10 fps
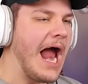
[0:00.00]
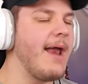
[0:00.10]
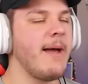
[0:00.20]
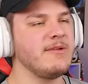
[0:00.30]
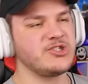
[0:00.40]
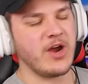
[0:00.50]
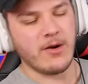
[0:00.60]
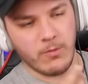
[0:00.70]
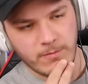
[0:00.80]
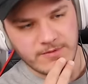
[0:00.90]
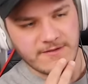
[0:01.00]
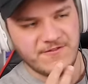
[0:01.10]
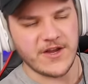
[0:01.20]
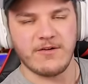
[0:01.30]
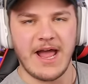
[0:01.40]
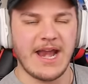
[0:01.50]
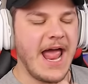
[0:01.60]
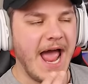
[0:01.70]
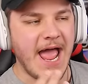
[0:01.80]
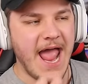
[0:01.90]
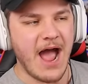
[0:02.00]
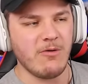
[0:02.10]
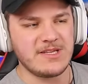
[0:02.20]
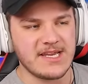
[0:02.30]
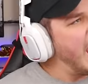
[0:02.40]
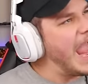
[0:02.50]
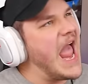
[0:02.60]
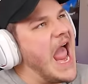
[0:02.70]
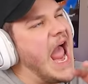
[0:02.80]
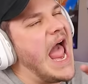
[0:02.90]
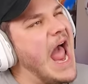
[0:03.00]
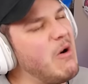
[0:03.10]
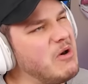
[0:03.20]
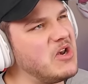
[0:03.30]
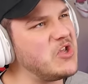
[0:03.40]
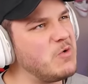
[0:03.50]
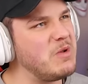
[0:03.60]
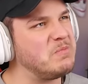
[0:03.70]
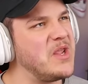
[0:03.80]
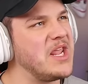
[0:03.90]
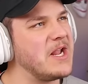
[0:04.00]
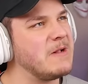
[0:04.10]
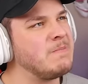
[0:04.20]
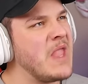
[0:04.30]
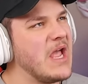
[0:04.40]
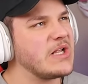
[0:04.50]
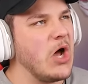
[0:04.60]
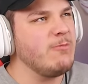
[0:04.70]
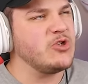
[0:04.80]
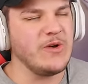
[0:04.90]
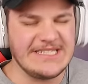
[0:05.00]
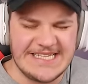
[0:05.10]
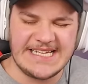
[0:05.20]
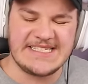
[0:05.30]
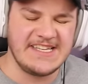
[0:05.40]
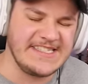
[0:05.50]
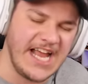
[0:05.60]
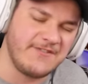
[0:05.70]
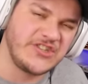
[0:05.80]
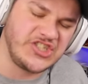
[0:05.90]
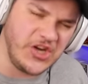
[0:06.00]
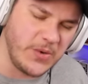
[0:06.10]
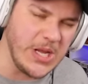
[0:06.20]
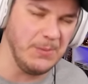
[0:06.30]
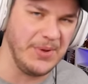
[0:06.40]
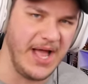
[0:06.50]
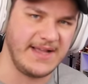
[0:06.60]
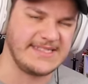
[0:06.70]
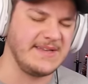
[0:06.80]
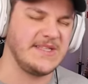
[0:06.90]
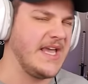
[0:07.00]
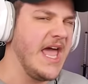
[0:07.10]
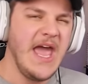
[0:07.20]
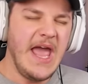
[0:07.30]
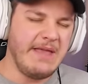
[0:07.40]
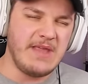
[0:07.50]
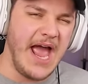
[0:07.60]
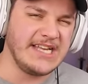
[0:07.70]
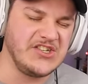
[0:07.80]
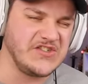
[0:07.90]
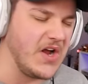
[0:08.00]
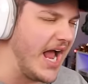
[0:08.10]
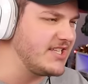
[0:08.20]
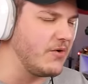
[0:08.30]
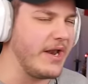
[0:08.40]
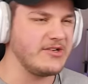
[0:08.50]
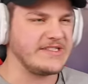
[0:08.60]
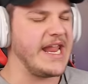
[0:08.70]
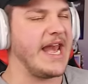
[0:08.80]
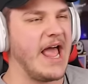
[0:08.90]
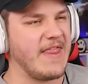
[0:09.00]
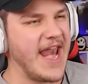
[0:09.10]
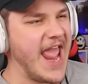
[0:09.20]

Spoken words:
I'm just trying to figure out how did a human being come to exist inside of a Cheerio box? I don't understand how that